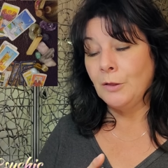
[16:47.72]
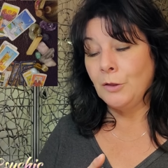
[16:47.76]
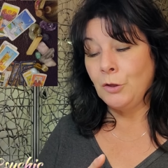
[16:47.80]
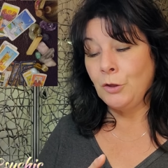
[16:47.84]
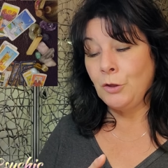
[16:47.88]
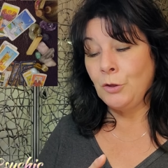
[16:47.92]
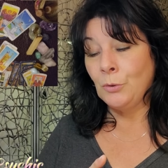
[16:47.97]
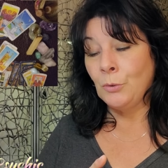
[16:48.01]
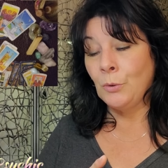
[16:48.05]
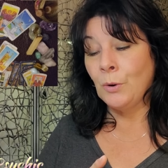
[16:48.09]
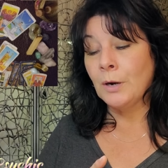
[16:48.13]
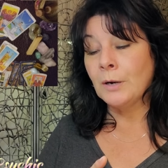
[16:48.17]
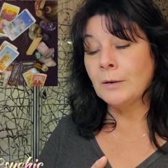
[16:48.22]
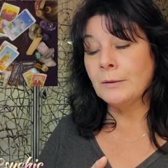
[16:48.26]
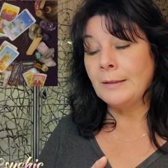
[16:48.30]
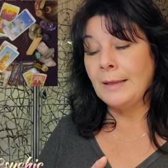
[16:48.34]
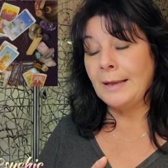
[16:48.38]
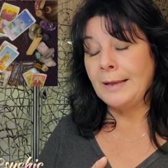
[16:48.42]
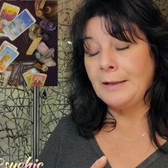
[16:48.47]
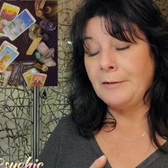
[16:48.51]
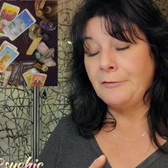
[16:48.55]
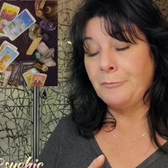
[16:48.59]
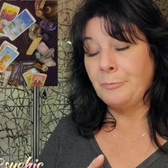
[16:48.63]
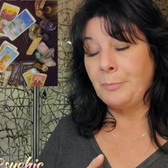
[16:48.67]
your
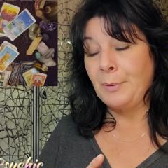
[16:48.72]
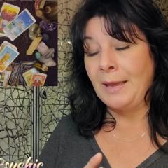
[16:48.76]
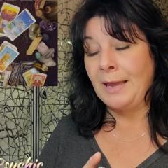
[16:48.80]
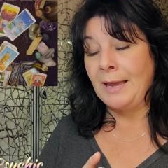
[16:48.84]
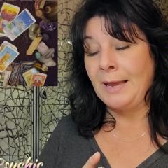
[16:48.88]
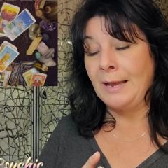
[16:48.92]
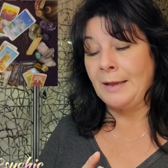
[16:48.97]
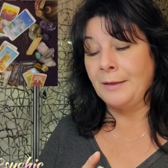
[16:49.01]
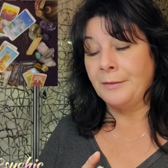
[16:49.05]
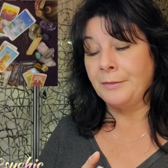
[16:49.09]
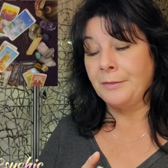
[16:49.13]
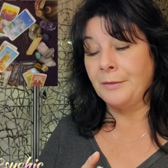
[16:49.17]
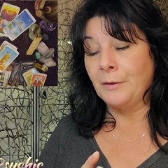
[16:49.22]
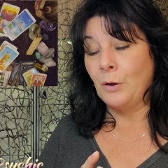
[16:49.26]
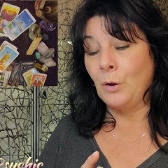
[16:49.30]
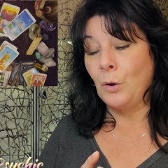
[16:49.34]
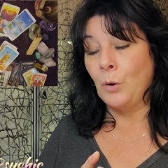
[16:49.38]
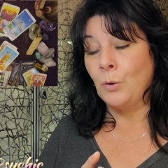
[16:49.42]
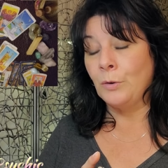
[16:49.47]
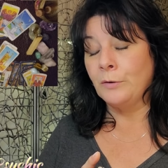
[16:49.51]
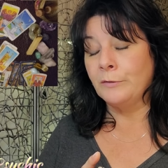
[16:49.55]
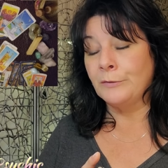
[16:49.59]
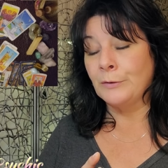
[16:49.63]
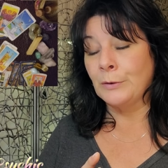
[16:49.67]
life path
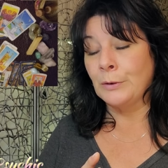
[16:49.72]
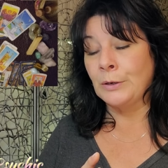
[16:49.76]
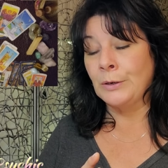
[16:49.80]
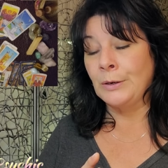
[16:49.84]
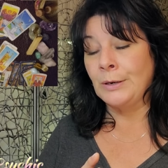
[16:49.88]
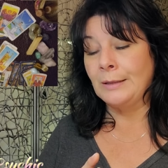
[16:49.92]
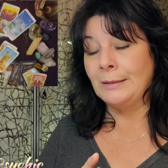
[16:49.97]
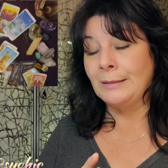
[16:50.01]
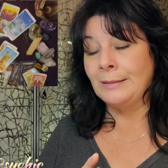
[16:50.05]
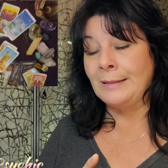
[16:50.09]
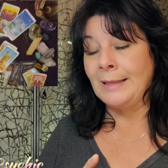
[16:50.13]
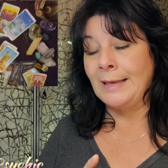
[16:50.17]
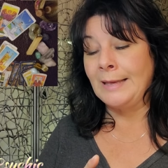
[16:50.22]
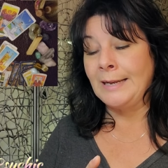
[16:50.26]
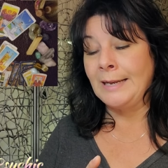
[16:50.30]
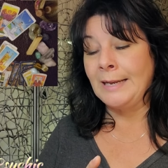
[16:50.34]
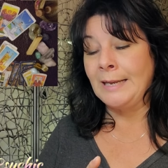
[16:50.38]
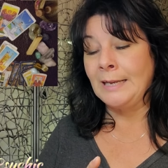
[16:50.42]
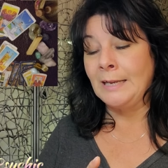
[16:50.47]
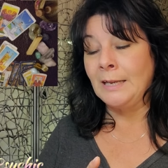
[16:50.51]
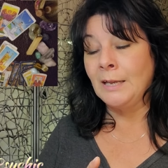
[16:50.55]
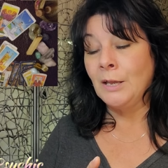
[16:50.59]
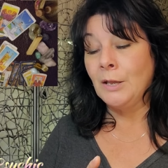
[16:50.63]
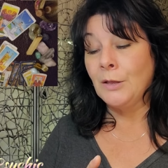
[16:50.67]
over
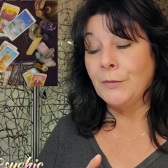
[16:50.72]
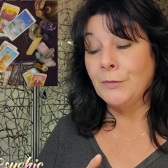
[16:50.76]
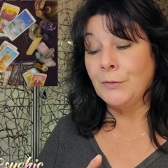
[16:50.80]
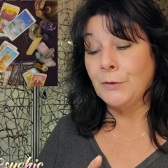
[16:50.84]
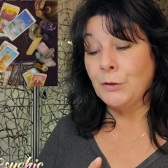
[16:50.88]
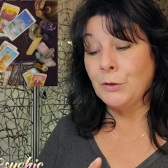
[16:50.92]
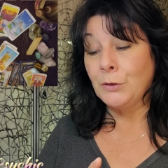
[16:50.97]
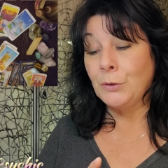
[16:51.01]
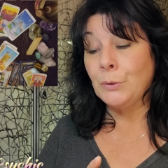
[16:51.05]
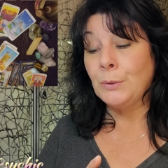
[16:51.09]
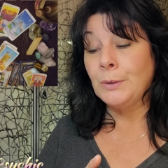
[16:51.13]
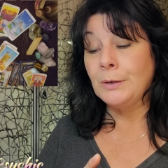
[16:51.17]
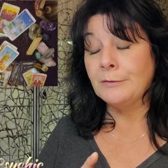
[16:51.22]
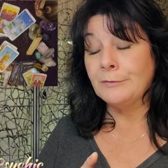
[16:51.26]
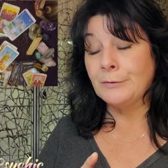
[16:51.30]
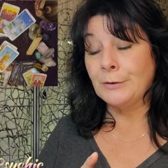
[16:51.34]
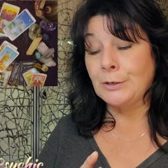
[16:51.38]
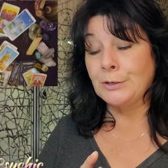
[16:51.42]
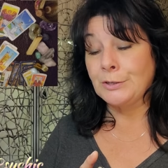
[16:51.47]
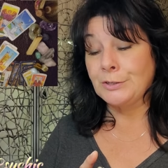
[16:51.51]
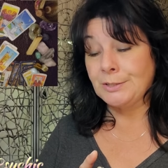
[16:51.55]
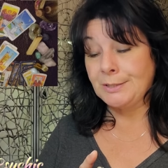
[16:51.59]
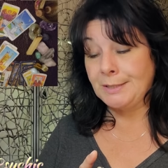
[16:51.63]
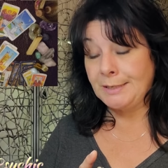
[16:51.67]
letting the
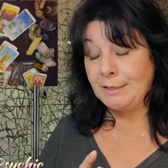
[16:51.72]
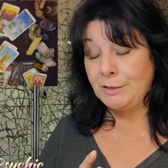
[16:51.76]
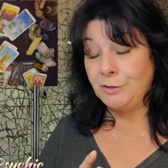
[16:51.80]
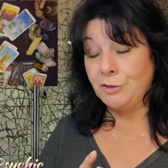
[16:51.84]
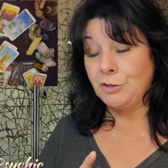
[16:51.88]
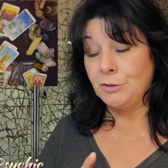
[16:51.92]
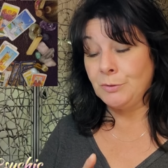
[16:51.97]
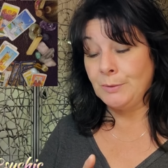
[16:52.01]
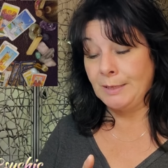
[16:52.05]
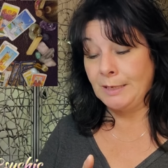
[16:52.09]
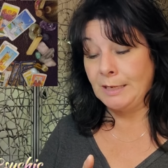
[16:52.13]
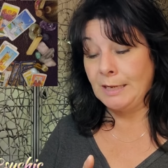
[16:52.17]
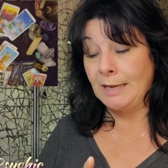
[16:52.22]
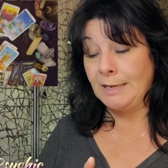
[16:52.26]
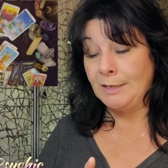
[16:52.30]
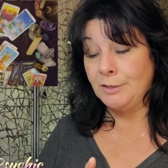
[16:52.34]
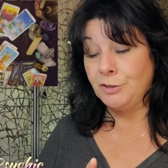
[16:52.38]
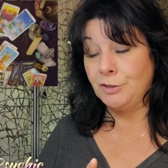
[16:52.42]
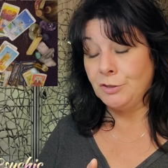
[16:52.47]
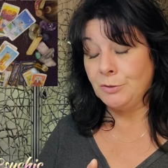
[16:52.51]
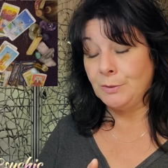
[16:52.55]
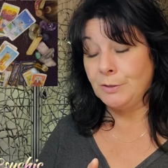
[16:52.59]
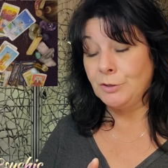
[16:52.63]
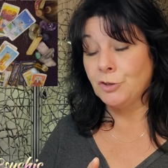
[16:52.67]
universe lead you and
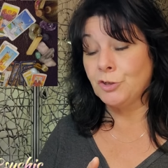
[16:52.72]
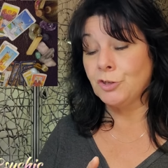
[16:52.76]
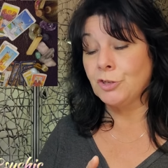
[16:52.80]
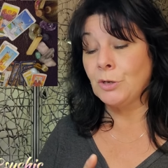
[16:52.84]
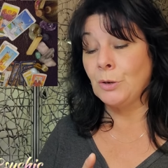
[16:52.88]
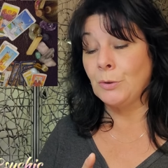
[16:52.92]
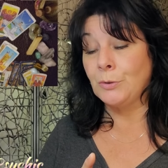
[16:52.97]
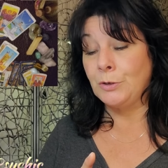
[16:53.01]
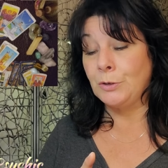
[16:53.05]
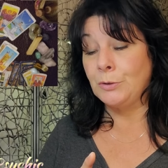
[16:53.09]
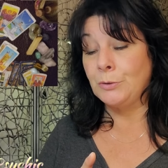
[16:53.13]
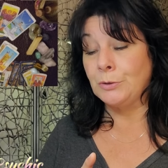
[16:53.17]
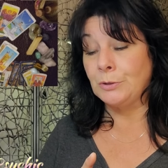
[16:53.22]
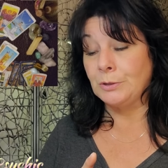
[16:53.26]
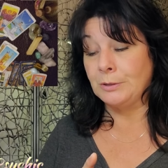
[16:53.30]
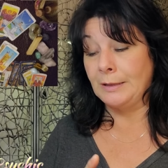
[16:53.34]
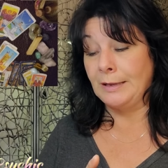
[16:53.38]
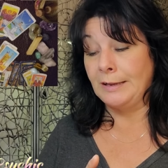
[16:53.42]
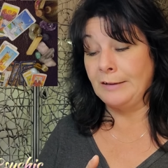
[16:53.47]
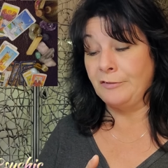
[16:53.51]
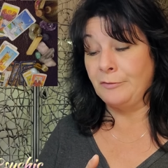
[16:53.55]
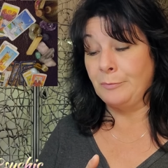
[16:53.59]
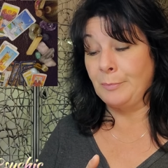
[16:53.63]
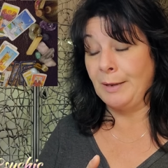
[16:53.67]
guide you and show you your
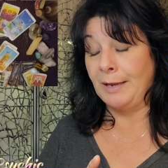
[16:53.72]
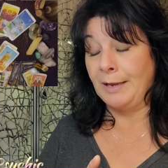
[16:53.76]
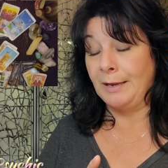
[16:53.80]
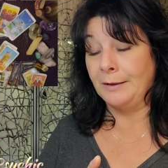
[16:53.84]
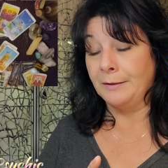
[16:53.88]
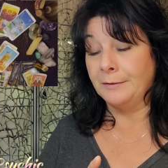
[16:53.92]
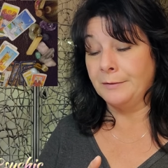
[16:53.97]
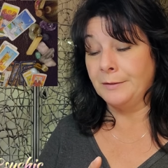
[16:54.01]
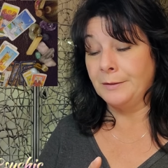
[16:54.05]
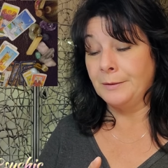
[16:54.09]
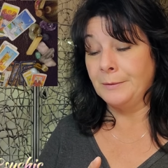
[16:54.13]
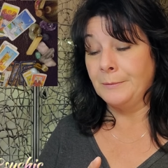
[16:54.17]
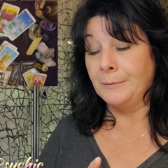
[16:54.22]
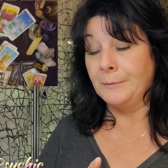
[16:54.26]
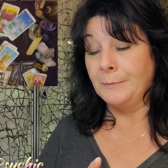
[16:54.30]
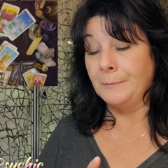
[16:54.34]
life path.